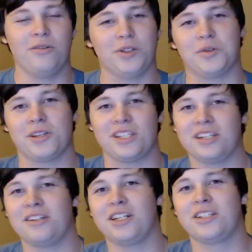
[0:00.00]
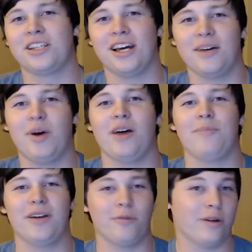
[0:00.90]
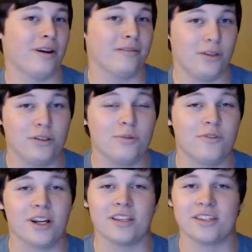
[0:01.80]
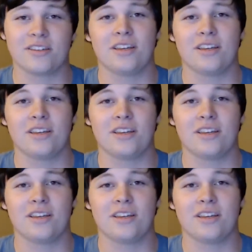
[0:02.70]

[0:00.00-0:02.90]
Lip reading: which was a series by one of my YouTube friends,